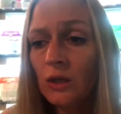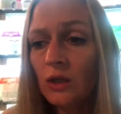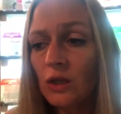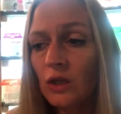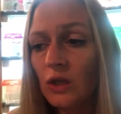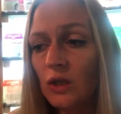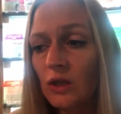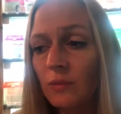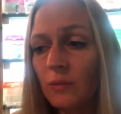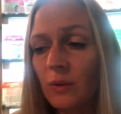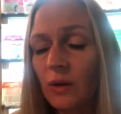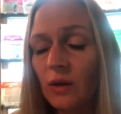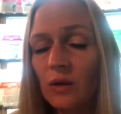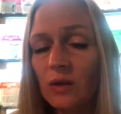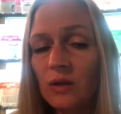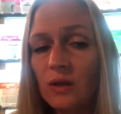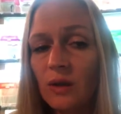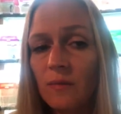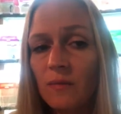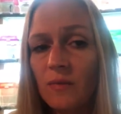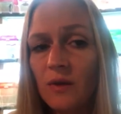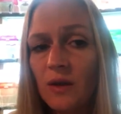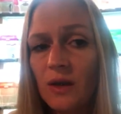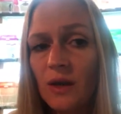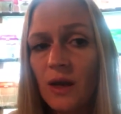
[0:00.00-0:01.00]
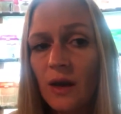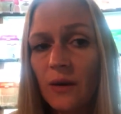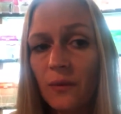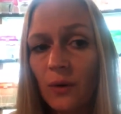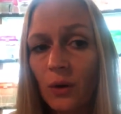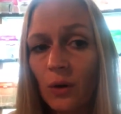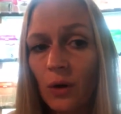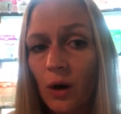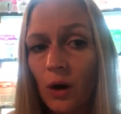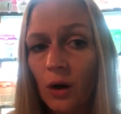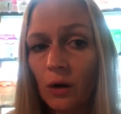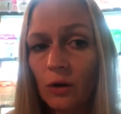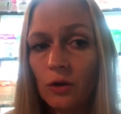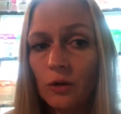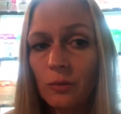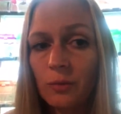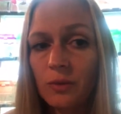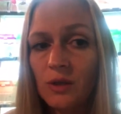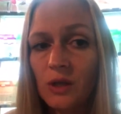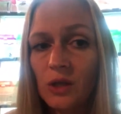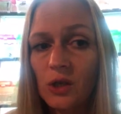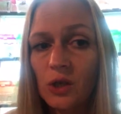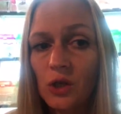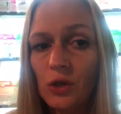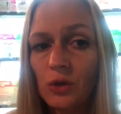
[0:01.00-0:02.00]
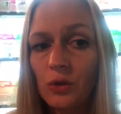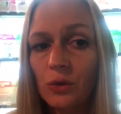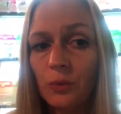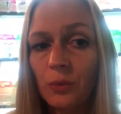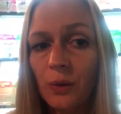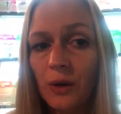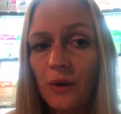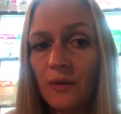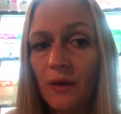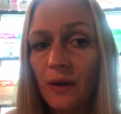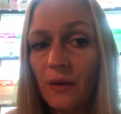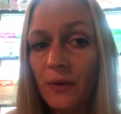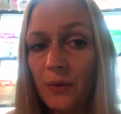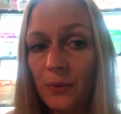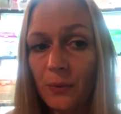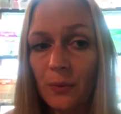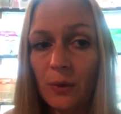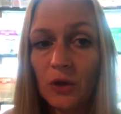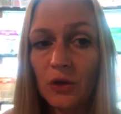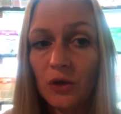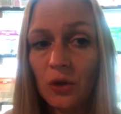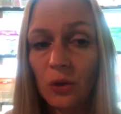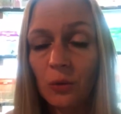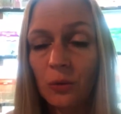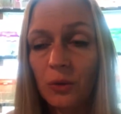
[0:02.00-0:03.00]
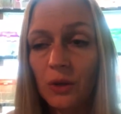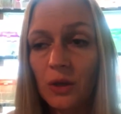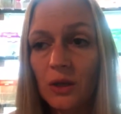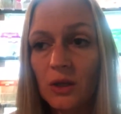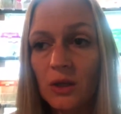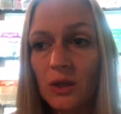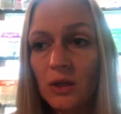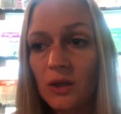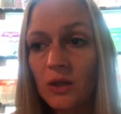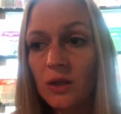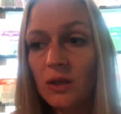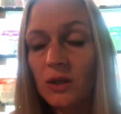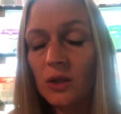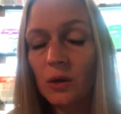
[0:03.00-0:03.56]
just because I'm never 100% sure where that threshold is as